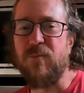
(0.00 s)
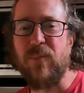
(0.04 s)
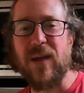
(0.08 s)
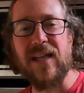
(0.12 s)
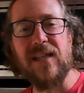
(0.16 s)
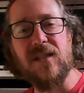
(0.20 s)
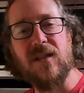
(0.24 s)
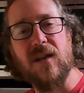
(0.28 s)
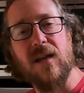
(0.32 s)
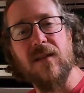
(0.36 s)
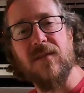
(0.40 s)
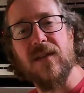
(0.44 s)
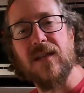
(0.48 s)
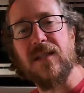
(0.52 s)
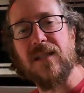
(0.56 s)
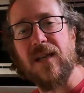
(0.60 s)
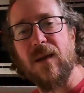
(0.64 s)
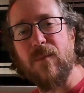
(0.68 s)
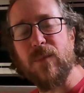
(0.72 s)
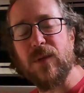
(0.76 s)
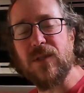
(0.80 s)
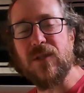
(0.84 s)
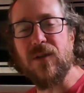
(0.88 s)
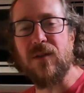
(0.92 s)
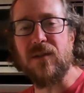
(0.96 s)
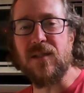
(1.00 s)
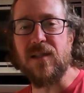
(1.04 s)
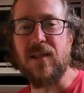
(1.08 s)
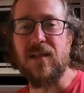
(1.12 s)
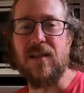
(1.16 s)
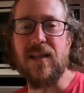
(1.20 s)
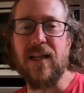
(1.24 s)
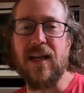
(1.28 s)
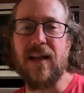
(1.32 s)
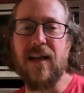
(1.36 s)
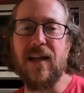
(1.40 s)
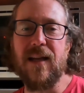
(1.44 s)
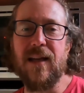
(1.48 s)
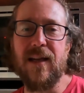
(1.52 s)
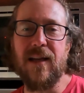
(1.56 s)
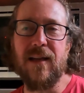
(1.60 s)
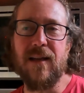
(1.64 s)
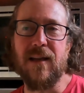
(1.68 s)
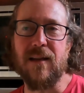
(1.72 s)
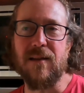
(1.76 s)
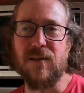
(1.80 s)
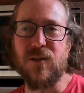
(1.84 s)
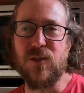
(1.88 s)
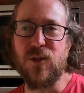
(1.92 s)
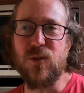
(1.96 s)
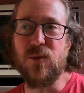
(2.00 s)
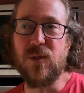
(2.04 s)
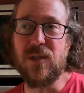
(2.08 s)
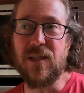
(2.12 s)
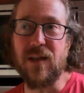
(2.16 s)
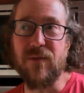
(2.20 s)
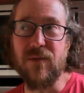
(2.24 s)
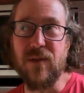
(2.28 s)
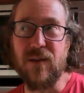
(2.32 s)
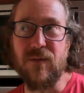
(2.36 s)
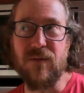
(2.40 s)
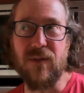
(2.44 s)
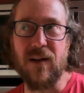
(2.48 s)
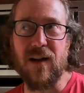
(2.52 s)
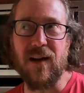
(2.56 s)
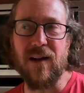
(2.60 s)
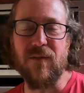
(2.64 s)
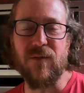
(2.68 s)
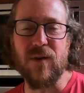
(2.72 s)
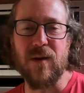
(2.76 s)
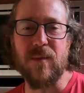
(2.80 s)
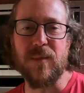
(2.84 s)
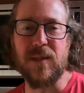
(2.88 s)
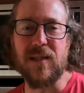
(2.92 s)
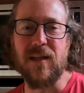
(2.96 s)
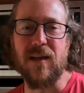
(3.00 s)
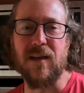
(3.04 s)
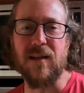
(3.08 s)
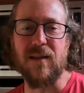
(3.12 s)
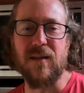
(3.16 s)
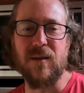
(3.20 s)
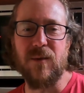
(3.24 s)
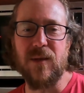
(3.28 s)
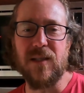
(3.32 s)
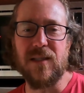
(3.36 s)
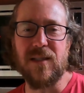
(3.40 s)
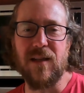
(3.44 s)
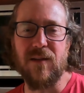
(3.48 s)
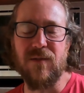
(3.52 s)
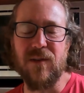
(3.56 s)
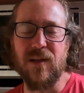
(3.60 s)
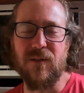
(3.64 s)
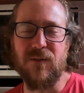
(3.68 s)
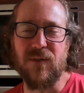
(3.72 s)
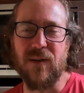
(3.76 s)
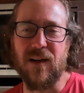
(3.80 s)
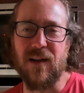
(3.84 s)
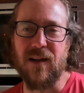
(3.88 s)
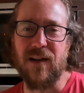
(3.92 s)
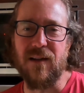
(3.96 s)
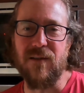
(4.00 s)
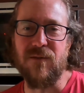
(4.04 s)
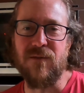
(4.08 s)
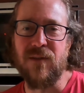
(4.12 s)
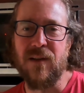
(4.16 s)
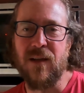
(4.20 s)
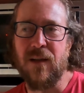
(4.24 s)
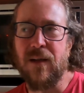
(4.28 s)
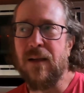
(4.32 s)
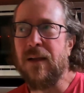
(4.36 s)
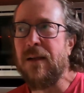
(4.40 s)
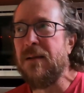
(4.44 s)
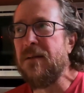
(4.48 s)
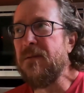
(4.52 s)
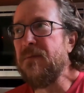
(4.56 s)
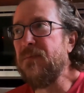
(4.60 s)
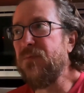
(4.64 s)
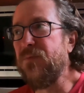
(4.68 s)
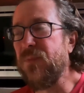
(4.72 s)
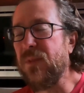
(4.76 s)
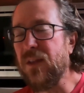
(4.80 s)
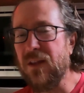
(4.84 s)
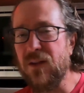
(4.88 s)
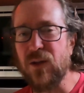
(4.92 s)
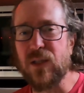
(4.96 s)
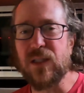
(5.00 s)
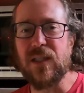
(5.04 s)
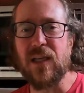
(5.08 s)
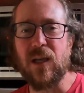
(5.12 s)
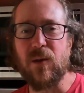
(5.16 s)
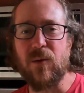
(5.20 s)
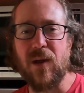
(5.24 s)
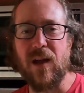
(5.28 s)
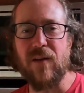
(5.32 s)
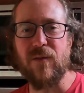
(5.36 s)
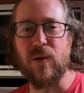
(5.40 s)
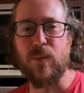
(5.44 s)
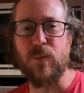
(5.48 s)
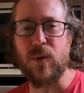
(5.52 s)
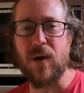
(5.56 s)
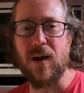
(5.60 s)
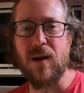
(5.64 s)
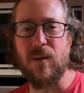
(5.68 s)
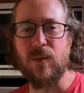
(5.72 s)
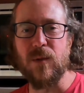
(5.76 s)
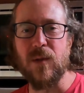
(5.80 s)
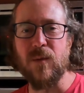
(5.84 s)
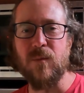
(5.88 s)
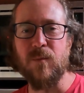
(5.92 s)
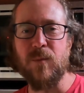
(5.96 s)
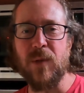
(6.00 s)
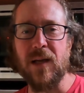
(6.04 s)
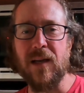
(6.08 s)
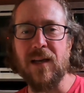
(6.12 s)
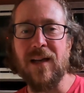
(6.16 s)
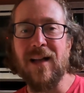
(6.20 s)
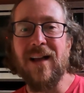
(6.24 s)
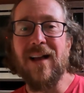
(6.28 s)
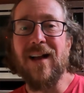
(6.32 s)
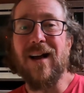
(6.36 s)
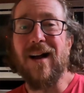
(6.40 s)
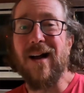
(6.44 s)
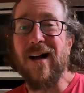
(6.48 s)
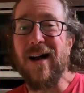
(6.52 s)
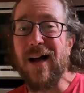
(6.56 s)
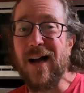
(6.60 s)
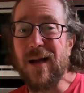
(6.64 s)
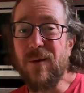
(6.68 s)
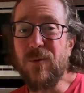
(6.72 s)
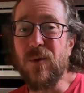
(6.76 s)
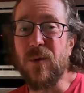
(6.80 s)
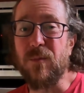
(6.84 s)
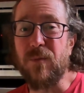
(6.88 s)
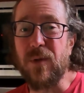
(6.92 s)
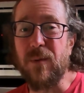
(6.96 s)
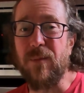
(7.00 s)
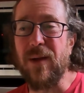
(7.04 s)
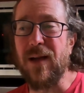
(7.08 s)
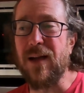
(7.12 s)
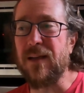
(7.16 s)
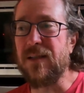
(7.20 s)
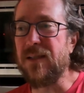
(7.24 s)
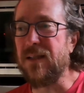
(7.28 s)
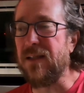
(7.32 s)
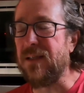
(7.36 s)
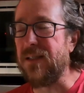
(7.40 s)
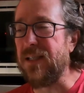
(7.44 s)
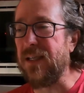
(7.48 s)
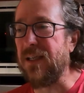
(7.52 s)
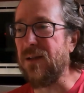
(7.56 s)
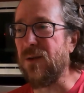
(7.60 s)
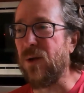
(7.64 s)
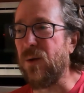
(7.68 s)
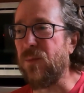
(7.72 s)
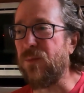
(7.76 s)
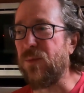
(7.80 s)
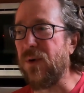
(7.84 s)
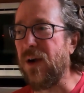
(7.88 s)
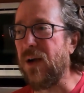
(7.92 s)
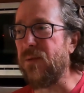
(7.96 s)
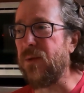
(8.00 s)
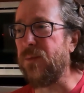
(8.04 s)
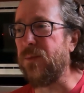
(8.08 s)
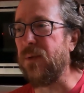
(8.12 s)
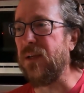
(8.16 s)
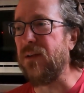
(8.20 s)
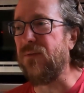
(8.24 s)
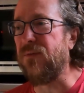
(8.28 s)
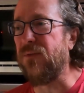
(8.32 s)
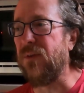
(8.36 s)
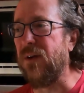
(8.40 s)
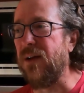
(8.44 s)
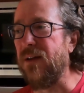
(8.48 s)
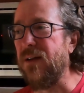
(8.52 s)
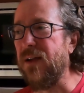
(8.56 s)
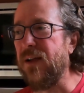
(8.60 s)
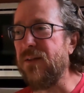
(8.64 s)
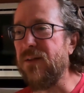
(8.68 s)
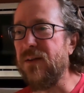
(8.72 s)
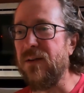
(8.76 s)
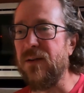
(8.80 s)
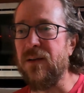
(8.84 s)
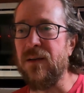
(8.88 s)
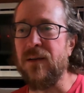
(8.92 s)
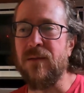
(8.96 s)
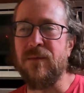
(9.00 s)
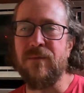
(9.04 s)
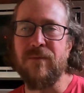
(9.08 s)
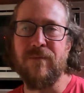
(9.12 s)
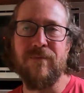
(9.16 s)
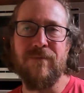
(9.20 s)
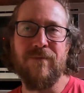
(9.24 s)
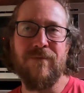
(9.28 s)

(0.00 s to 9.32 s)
Based on this temperature today, 275 when I'm set at 375, looks like we have a problem, but I won't be back to the dealer probably for another